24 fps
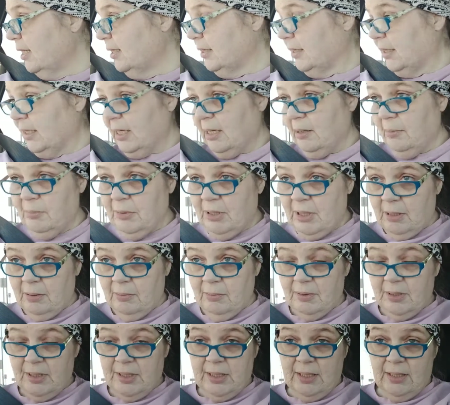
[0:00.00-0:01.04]
I think I'm going
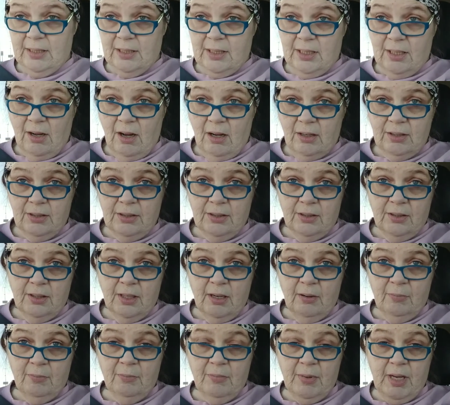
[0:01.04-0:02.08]
to see the doctor.
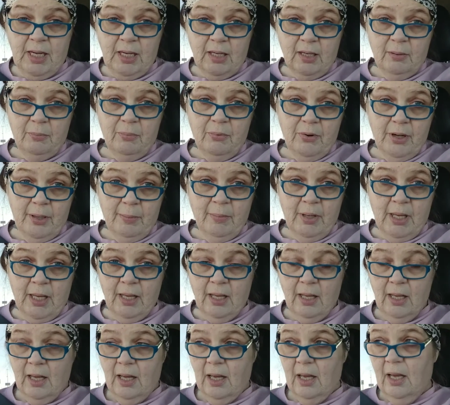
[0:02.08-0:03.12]
I'm going to make an appointment.
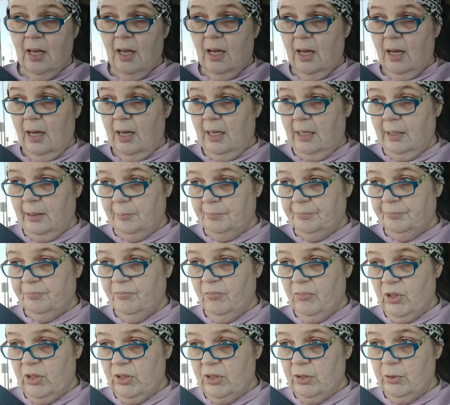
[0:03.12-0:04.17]

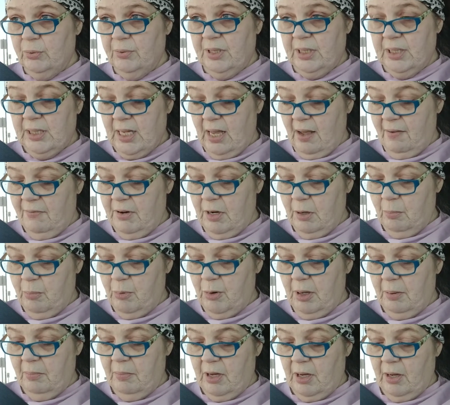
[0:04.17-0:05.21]
The twins have an
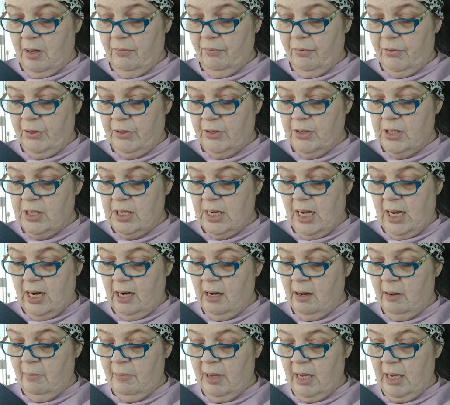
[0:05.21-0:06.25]
appointment on Thursday,
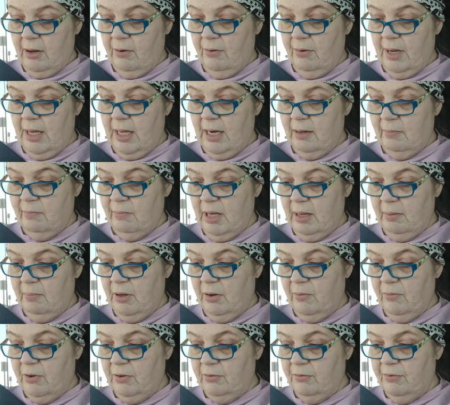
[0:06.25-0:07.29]
and I may go ahead and make
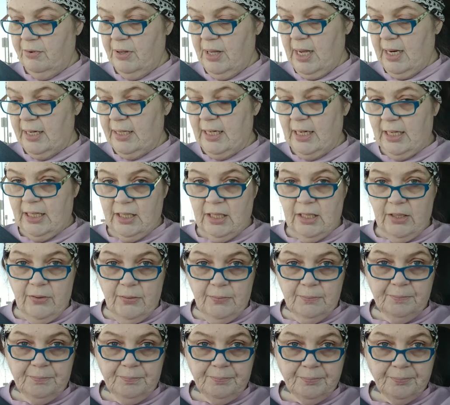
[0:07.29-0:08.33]
me one for that day,
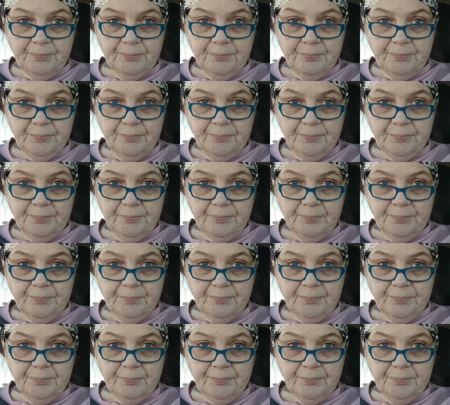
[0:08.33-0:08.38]
too.